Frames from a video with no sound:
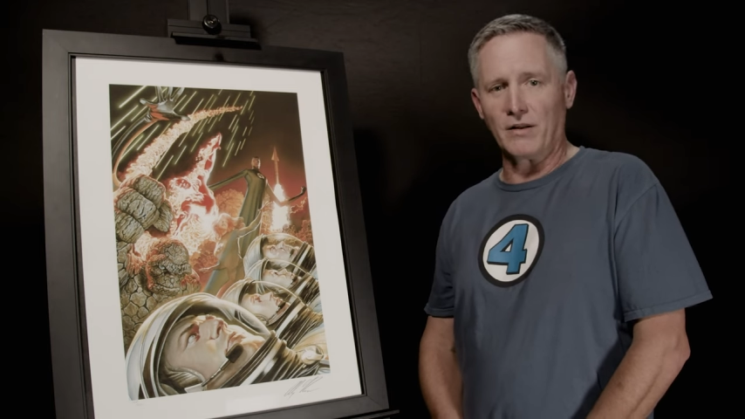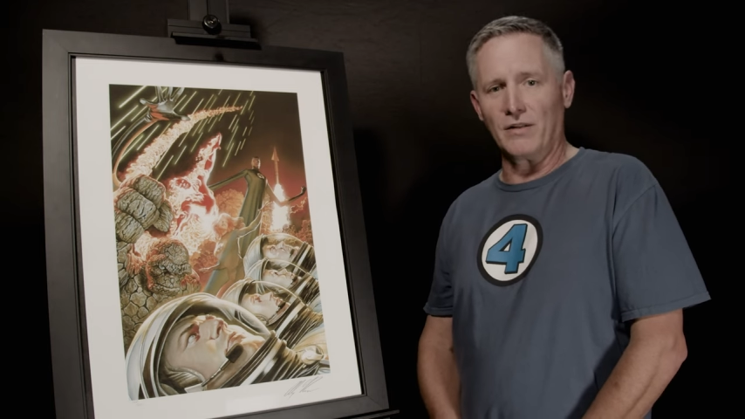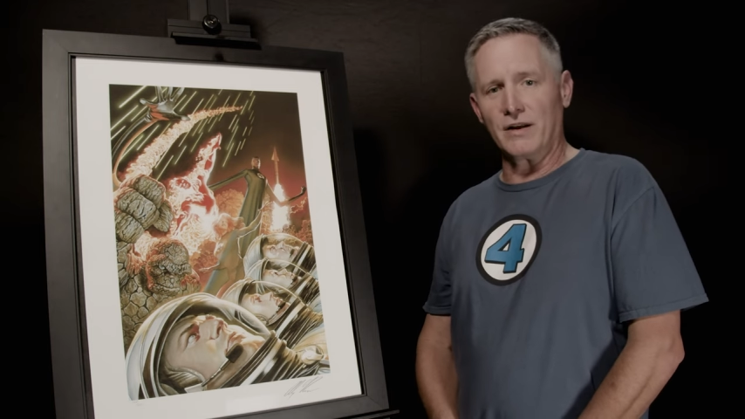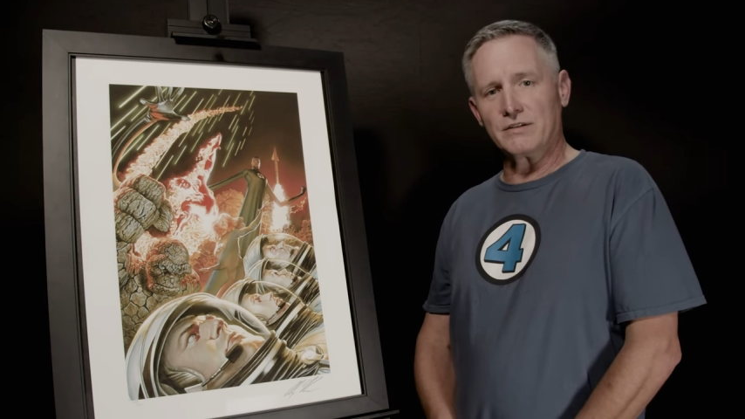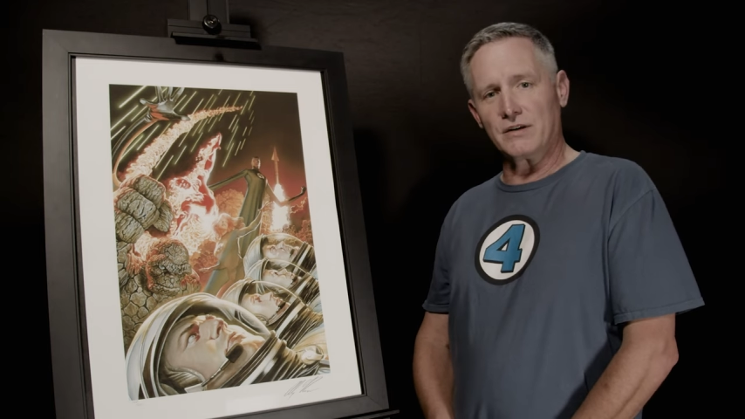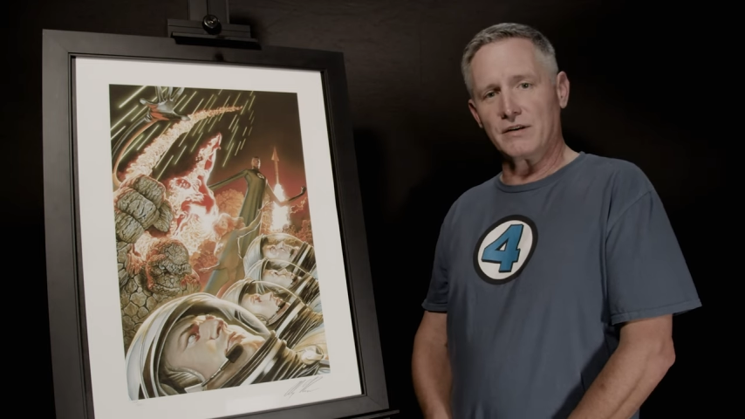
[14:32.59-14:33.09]

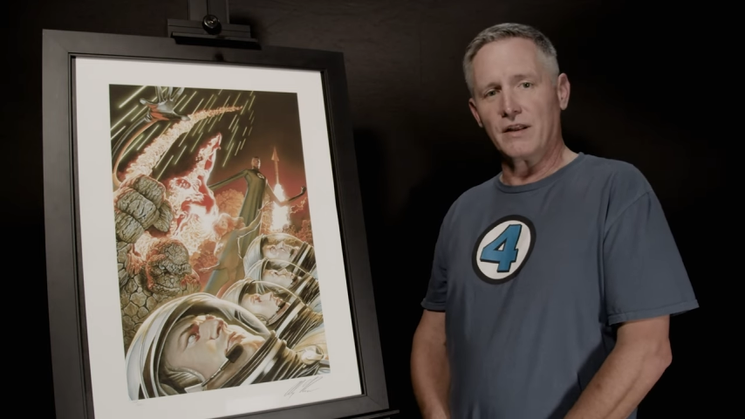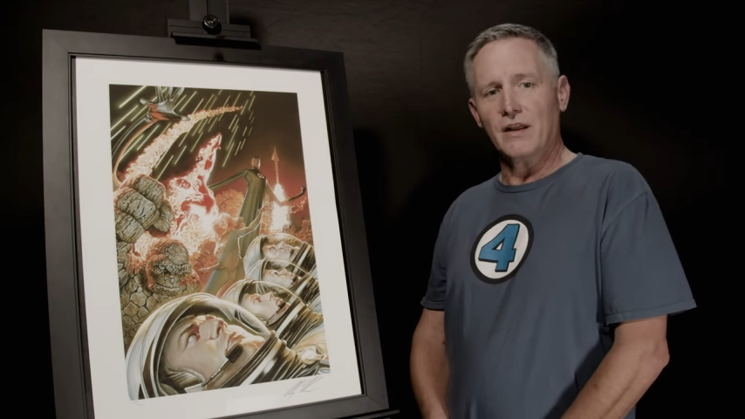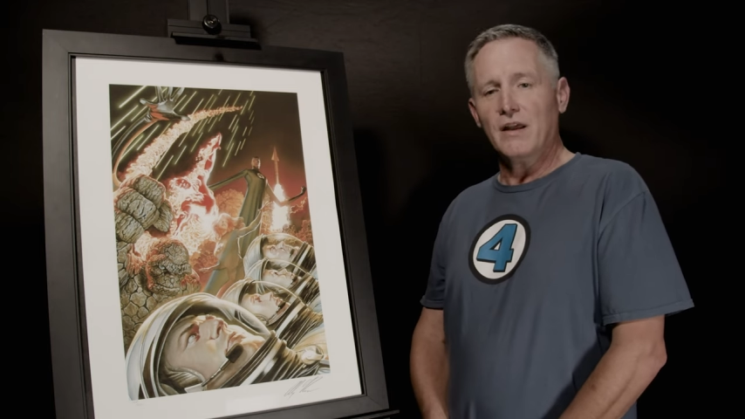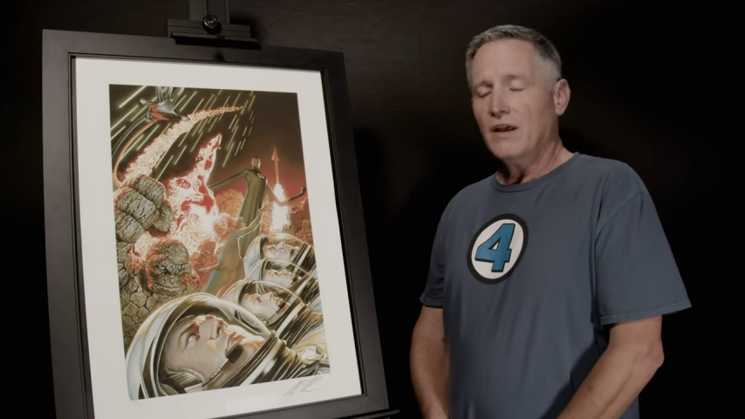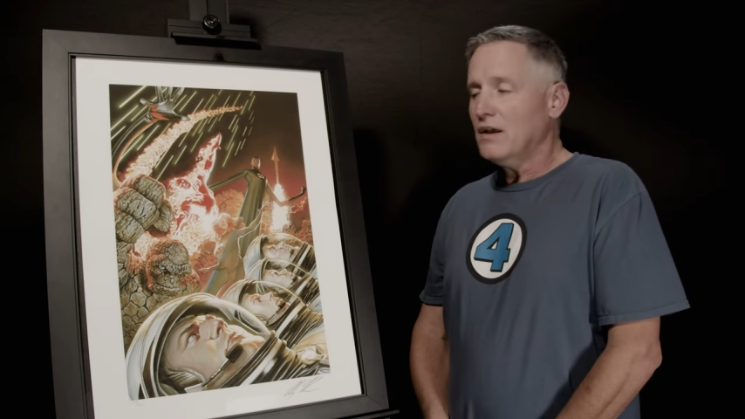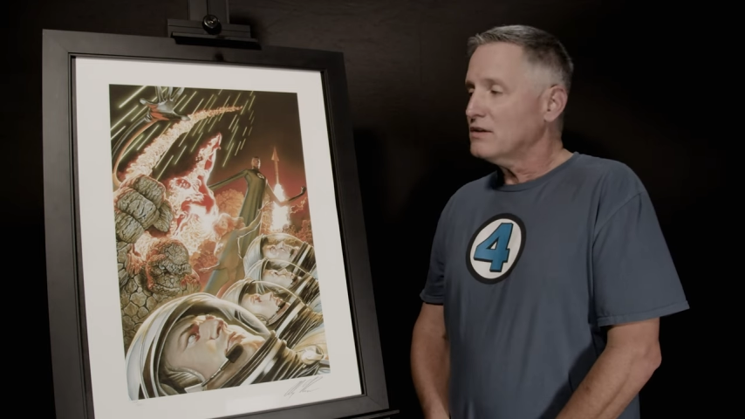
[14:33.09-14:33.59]
collection.
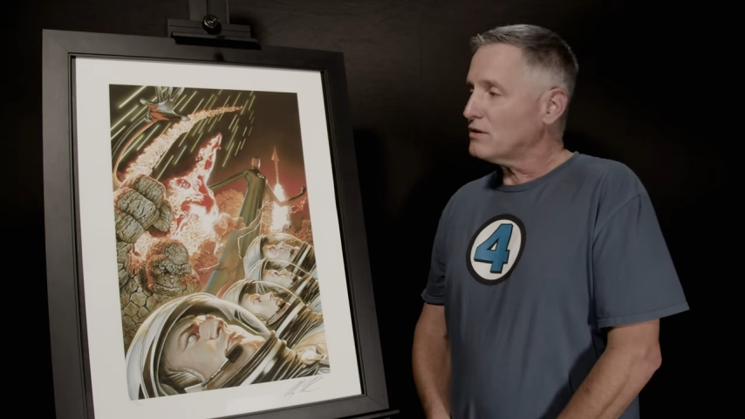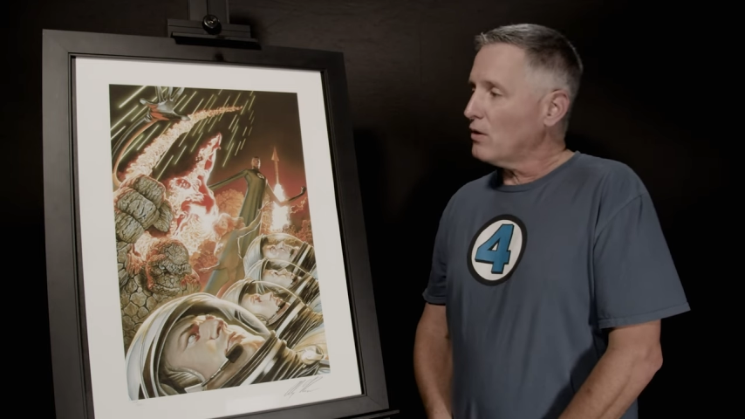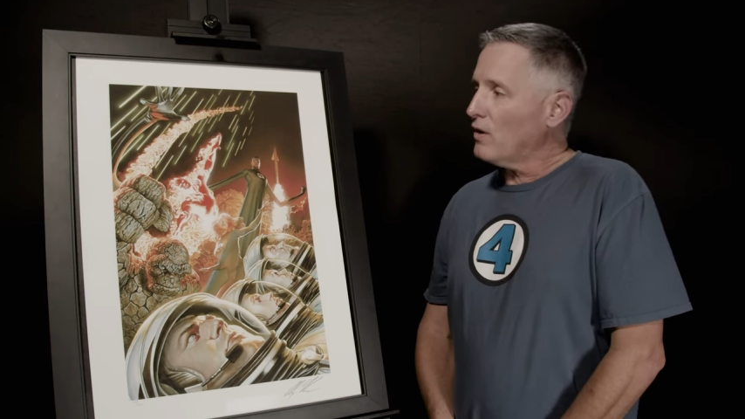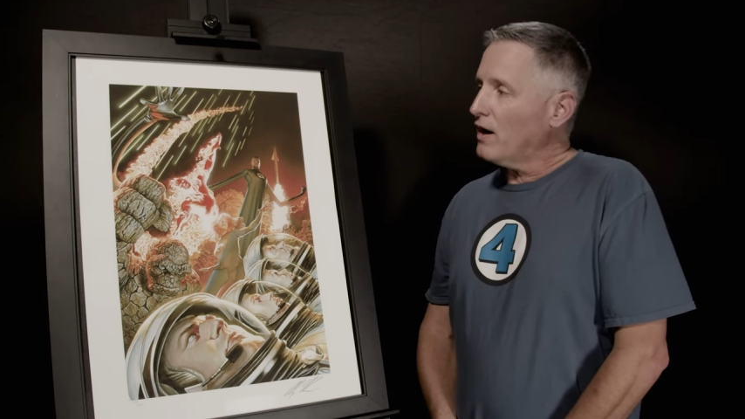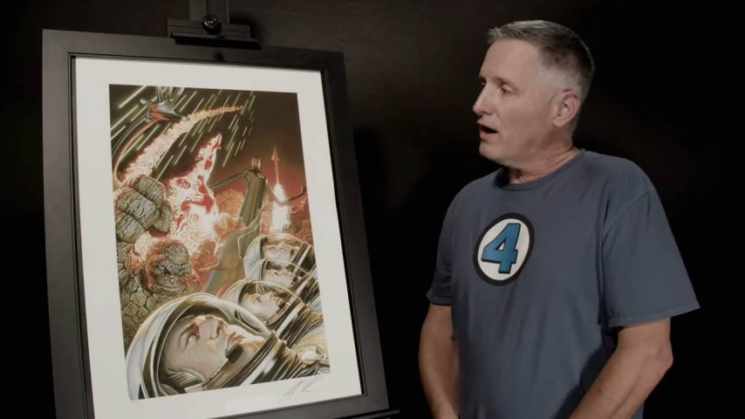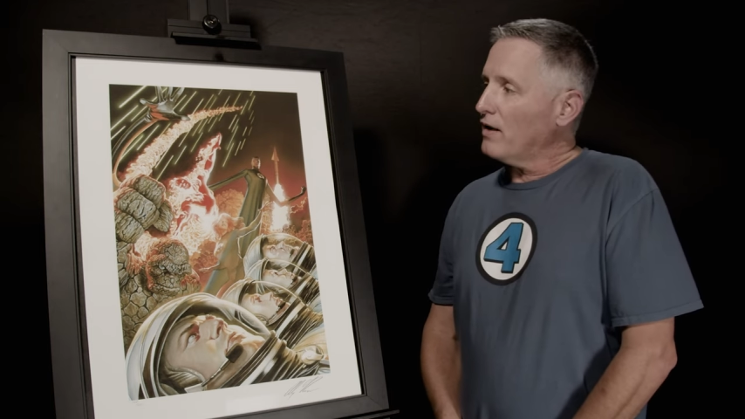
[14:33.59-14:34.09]

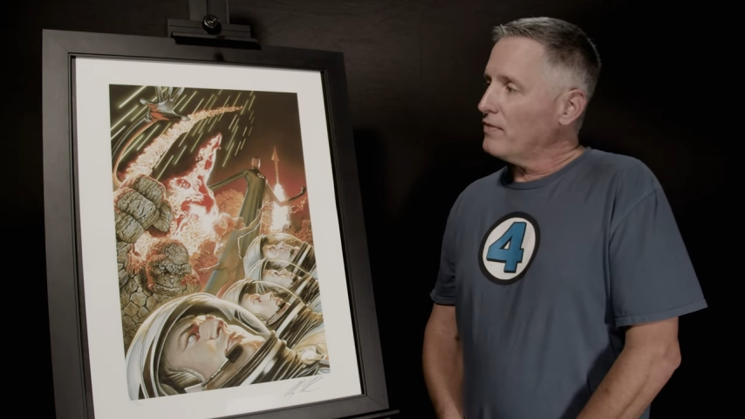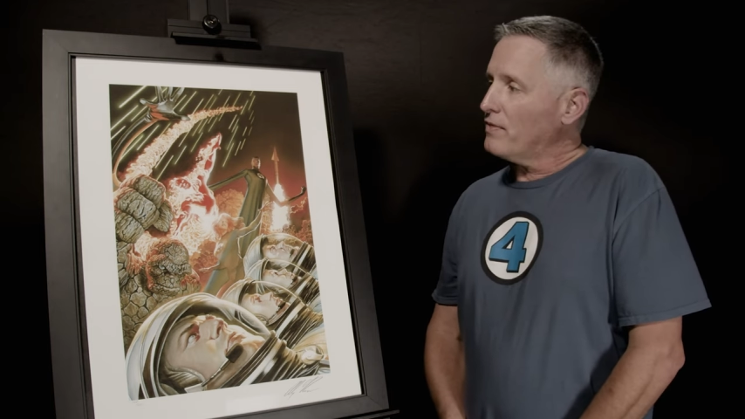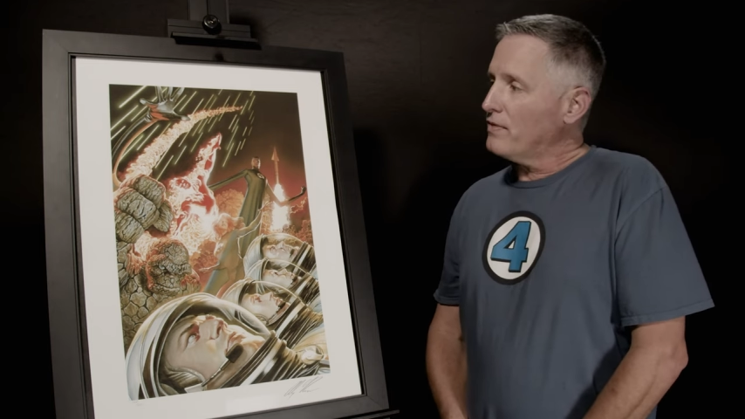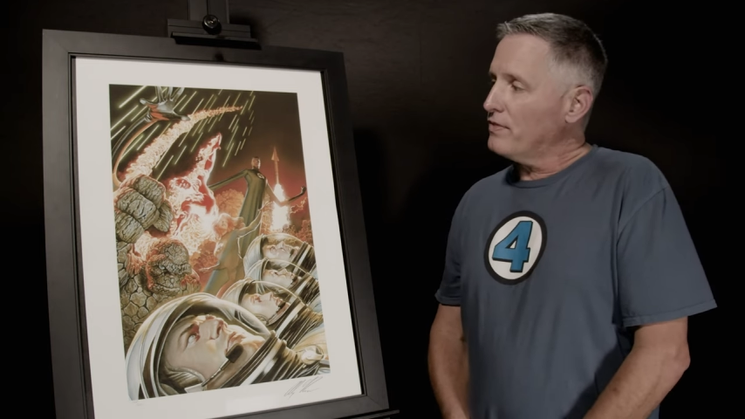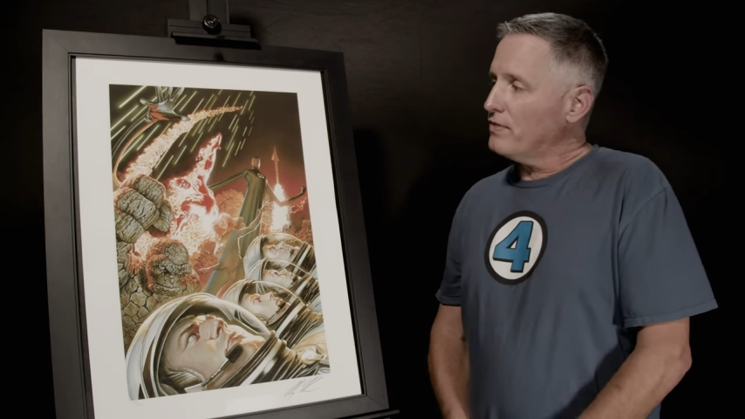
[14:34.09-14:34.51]
So uh,